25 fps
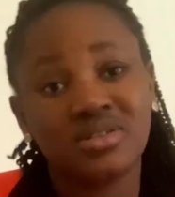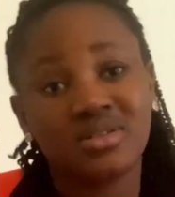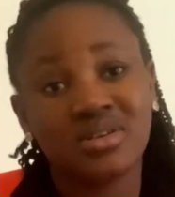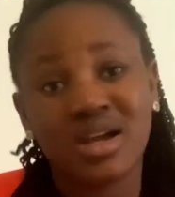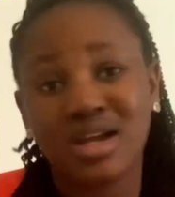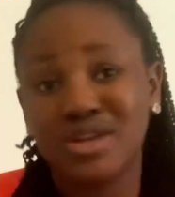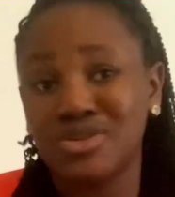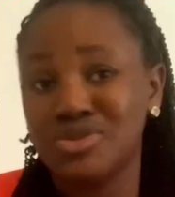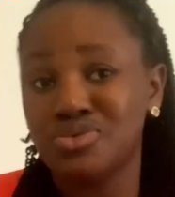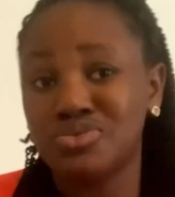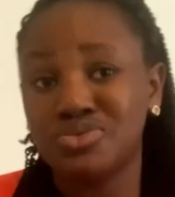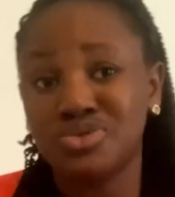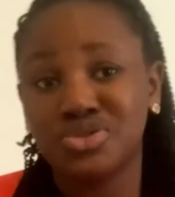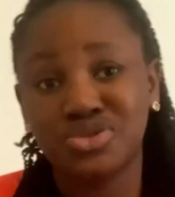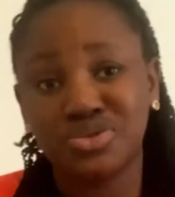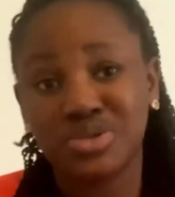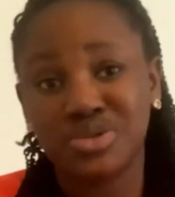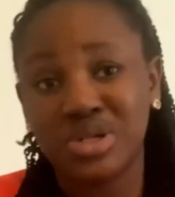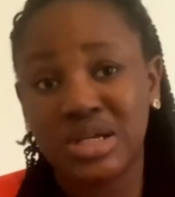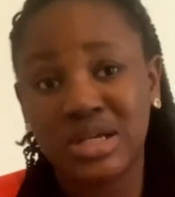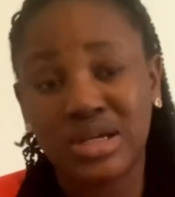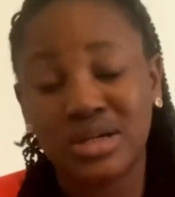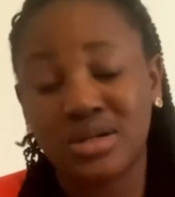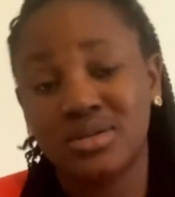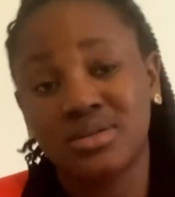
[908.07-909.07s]
and you will trek
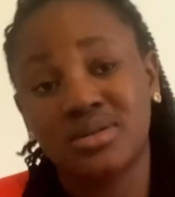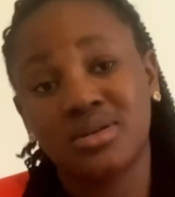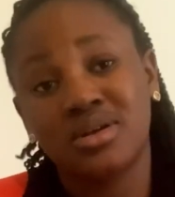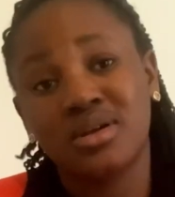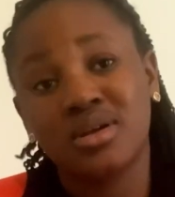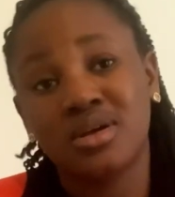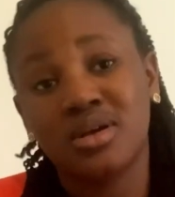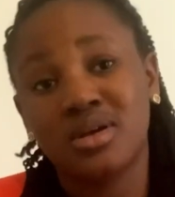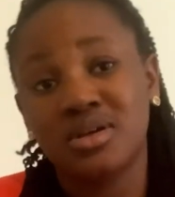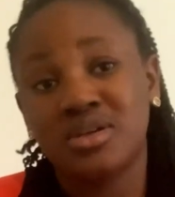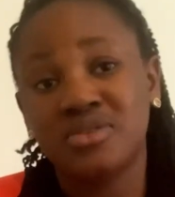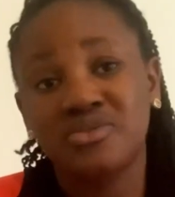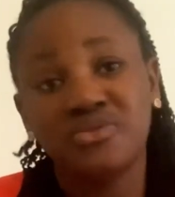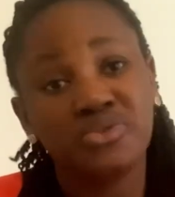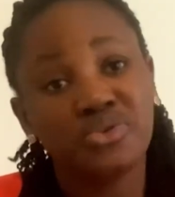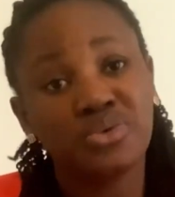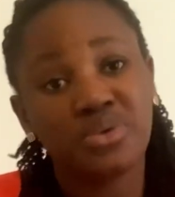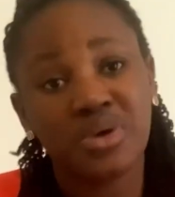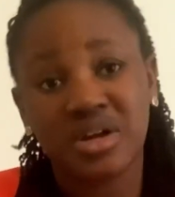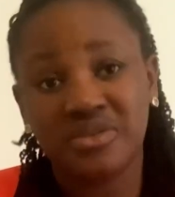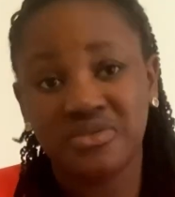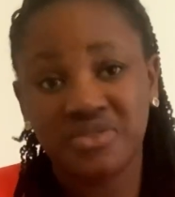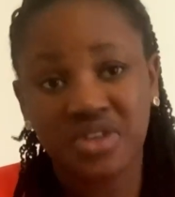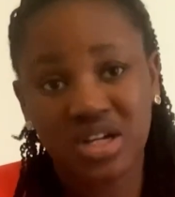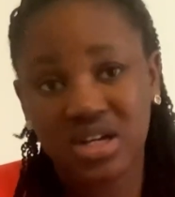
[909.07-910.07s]
if you don't
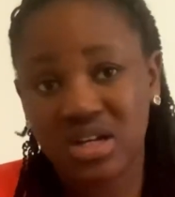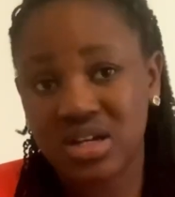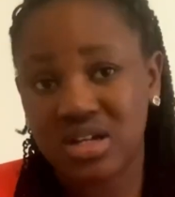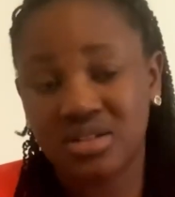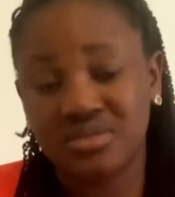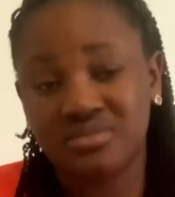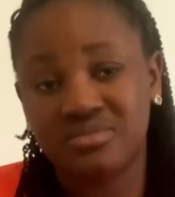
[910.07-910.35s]
have a car.